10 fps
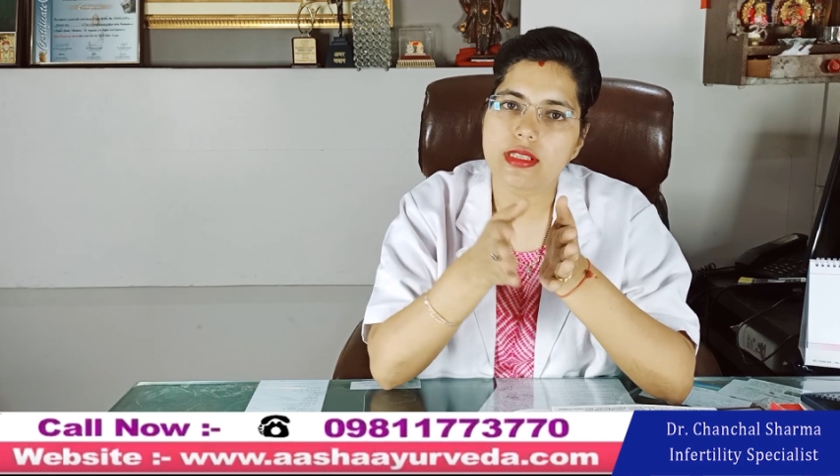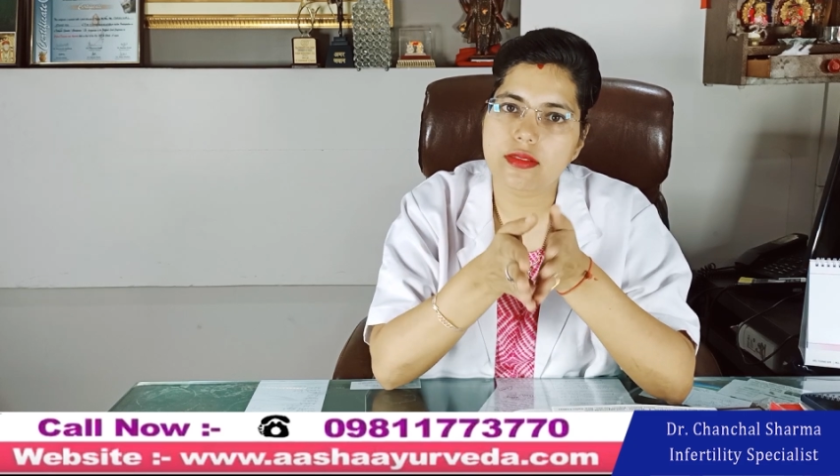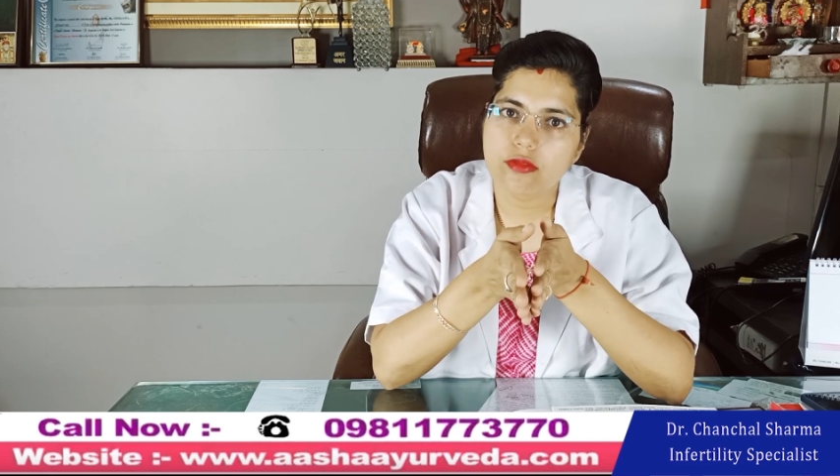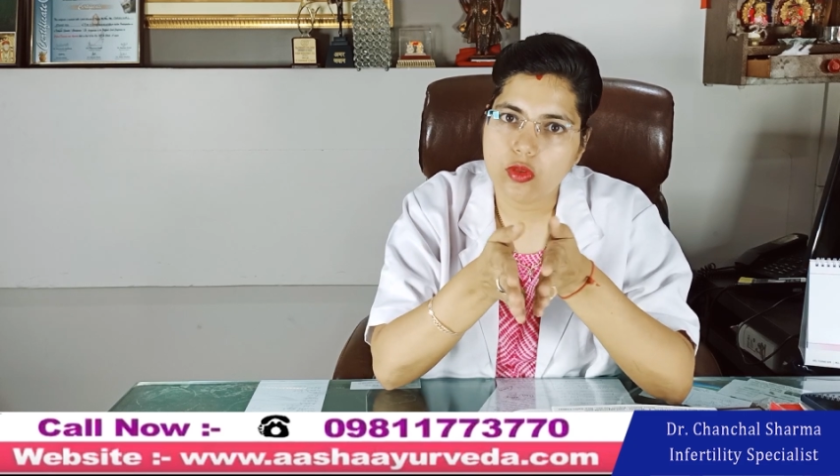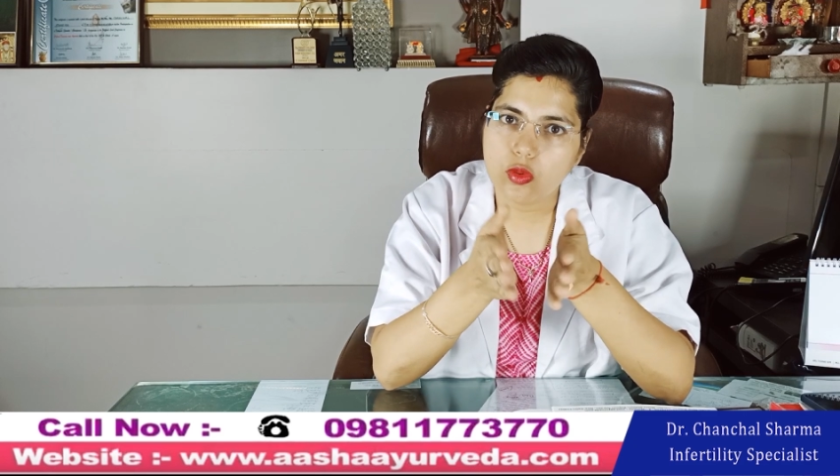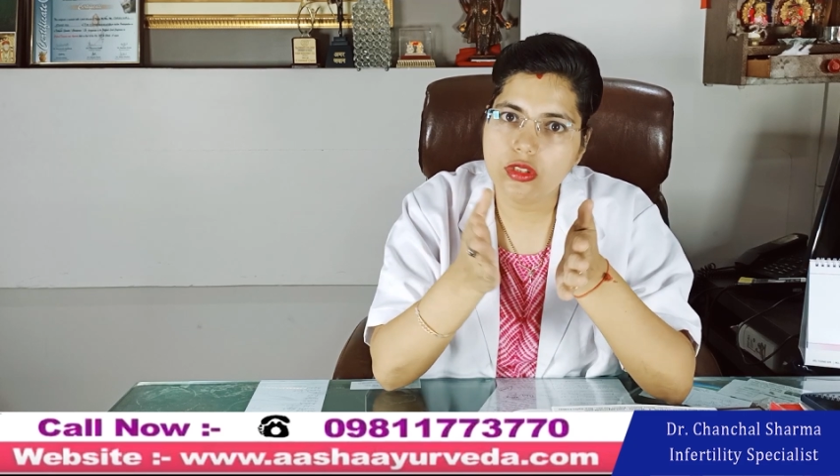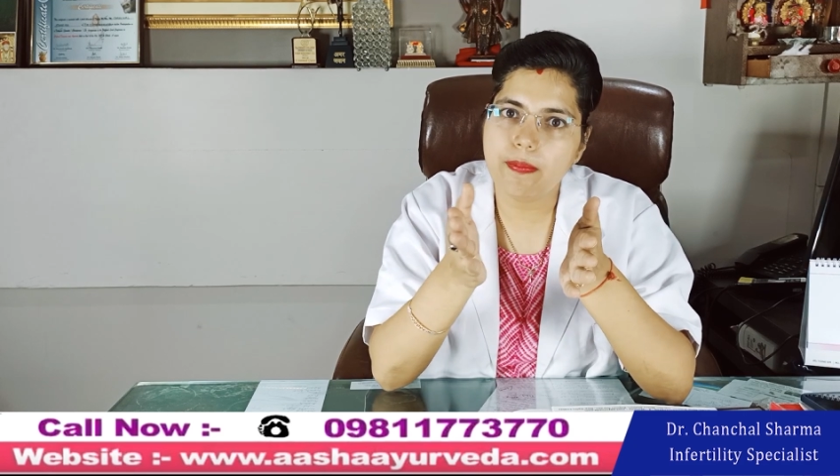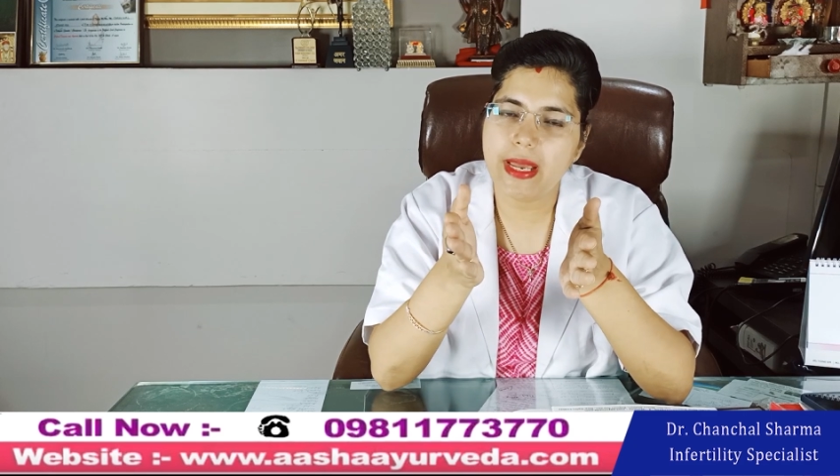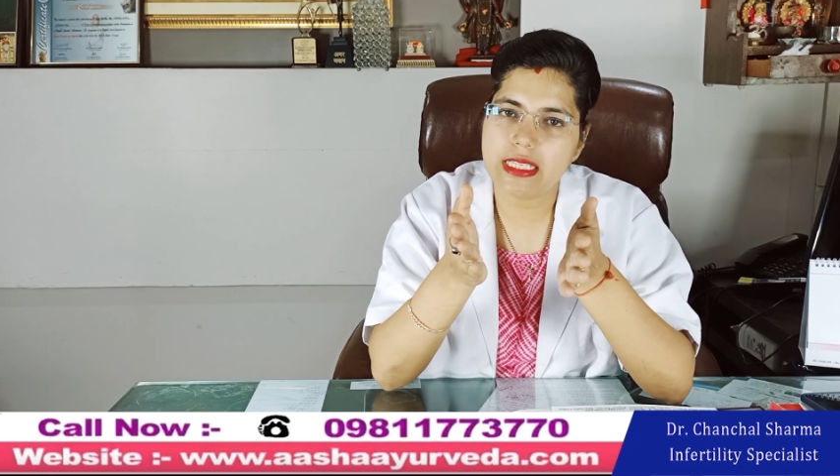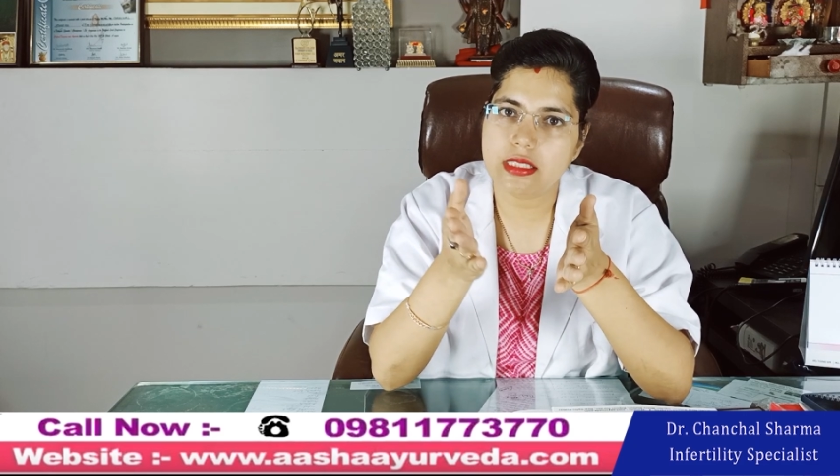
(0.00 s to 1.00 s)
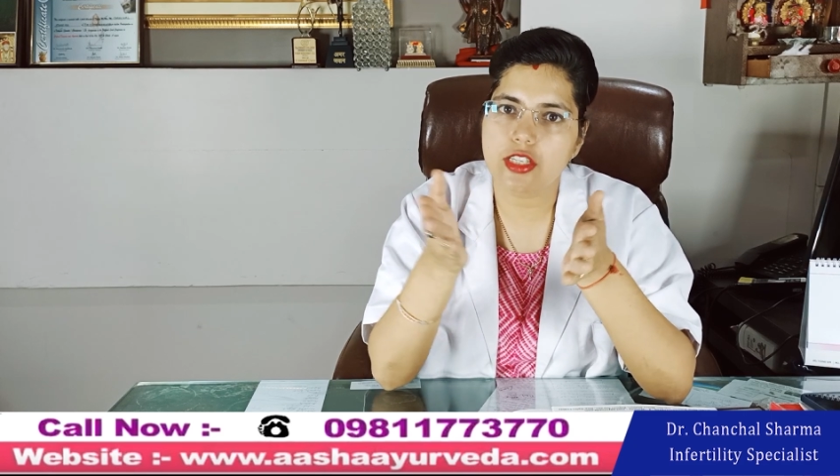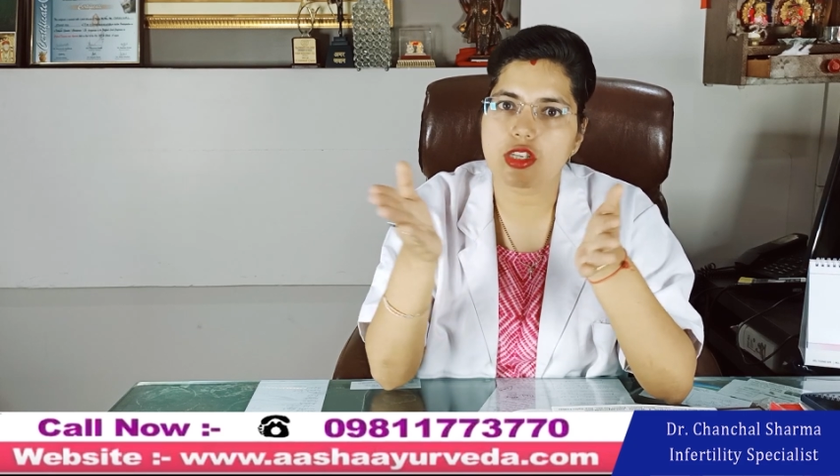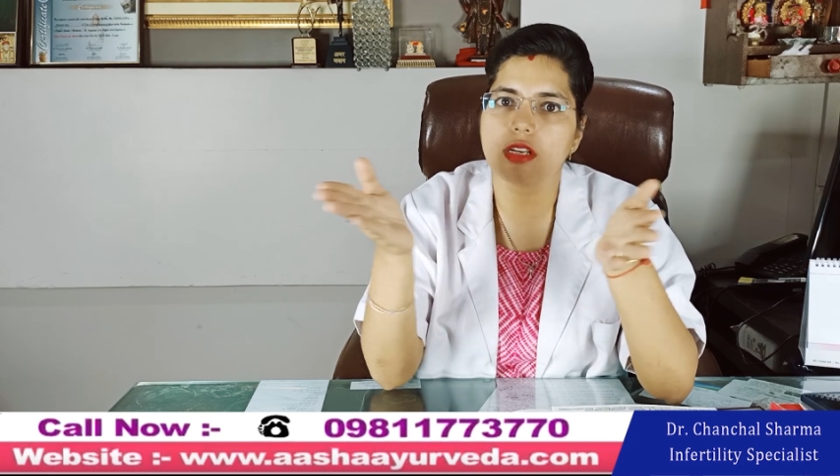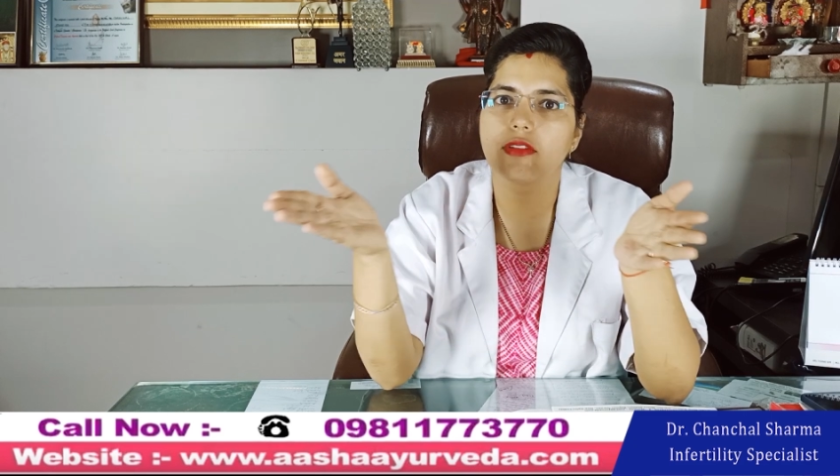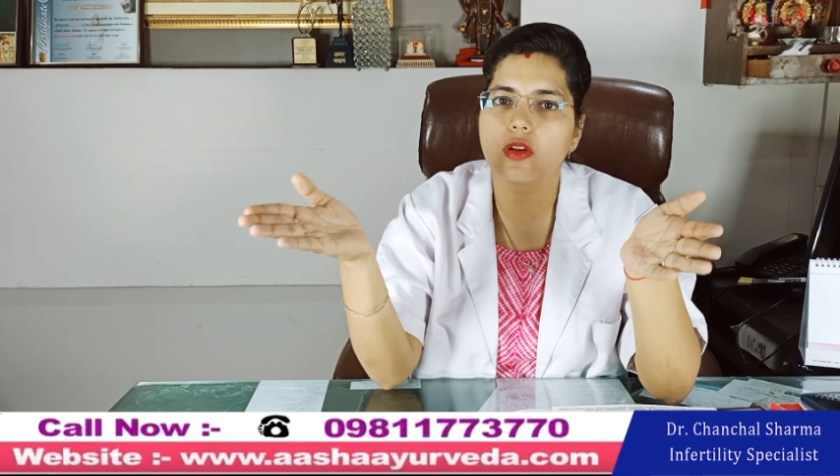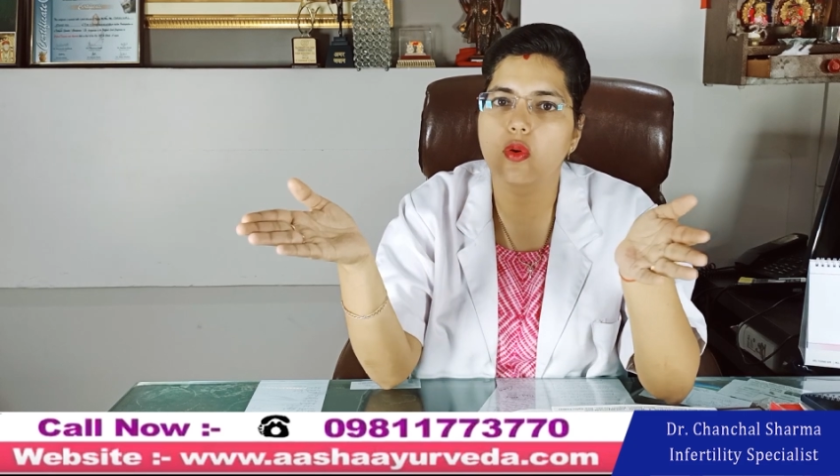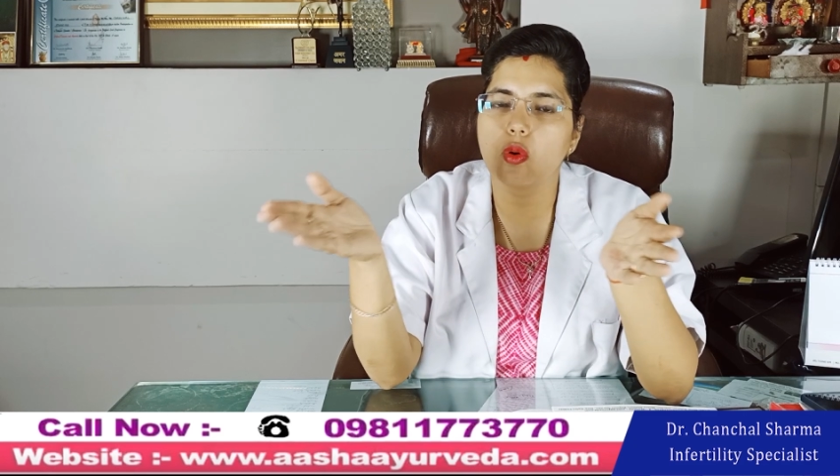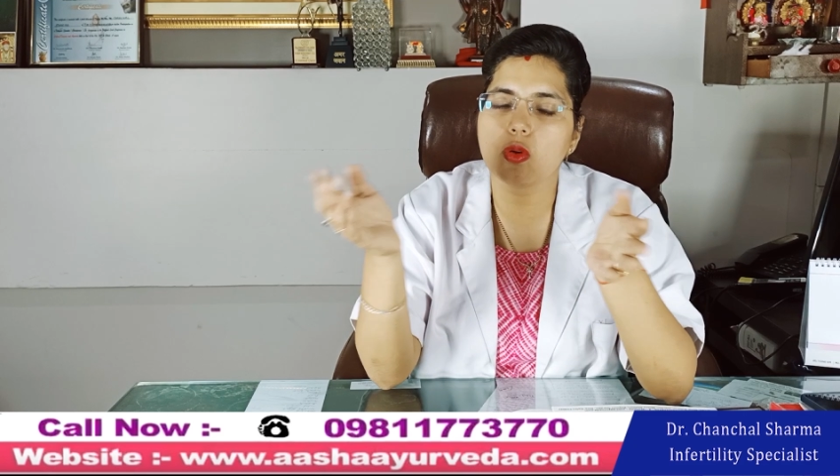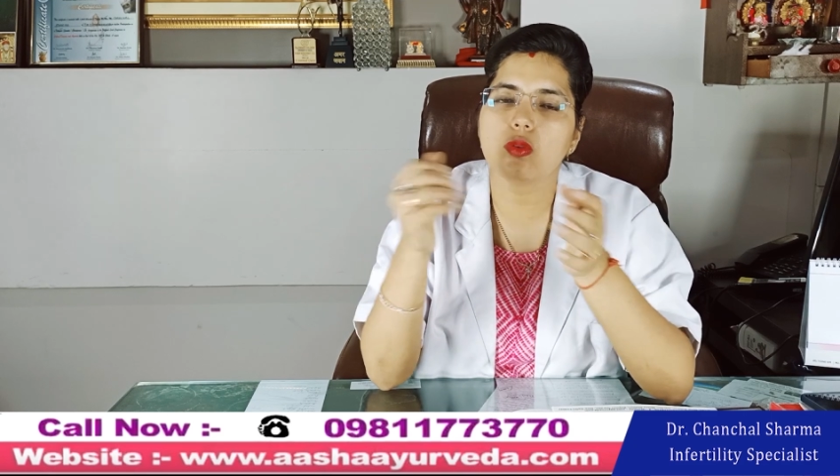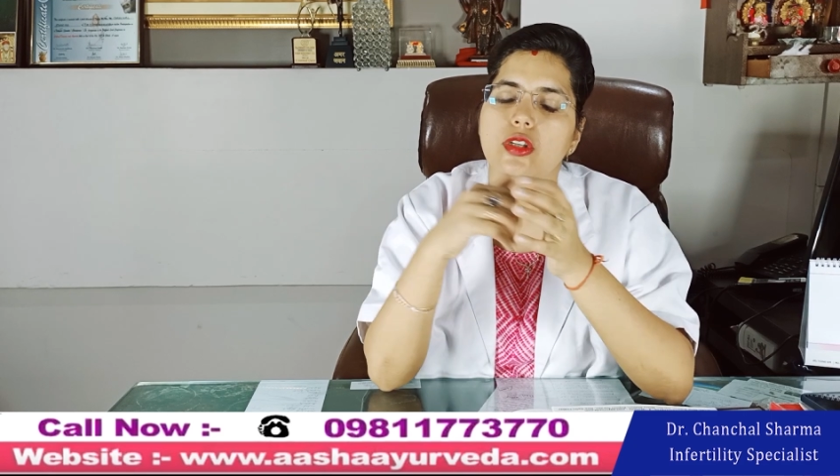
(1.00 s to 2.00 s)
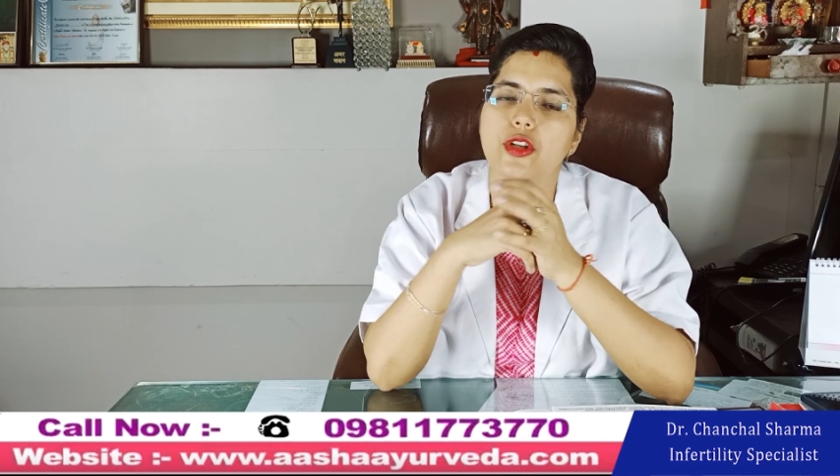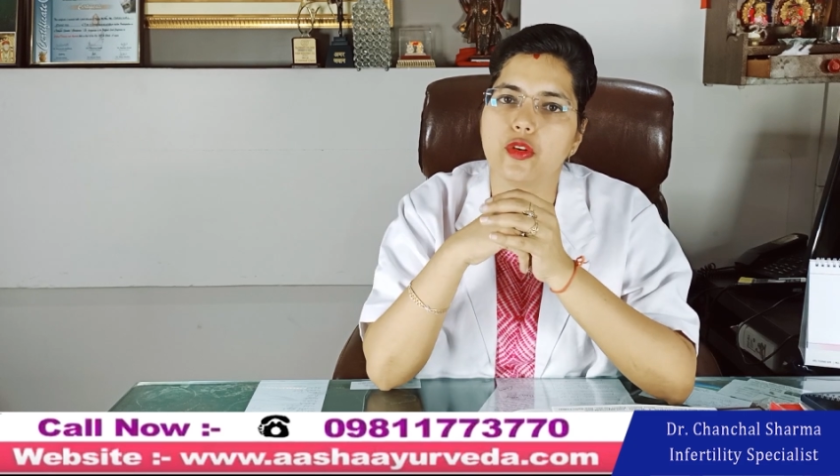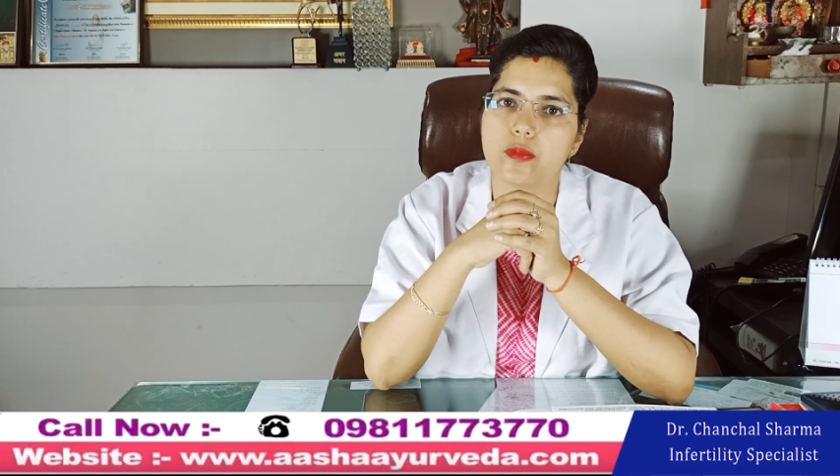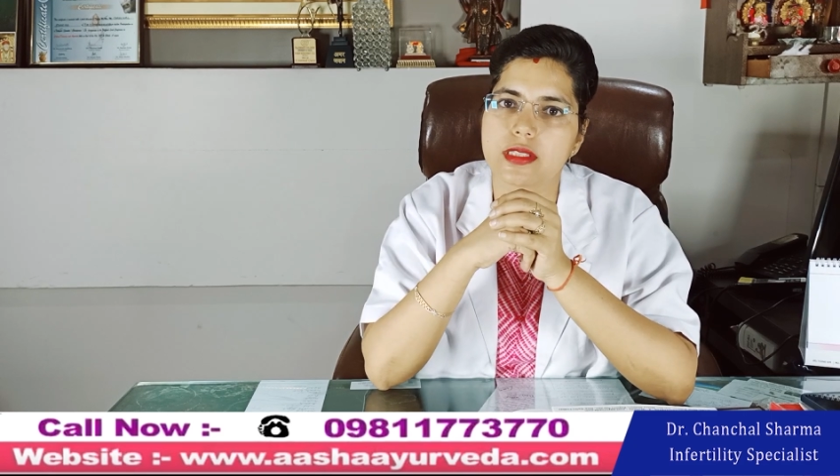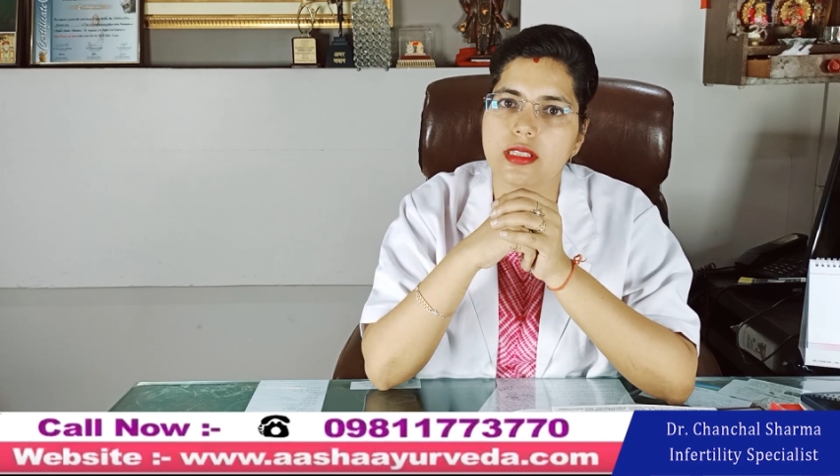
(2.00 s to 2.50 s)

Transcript: through the passage, it will go to the tubes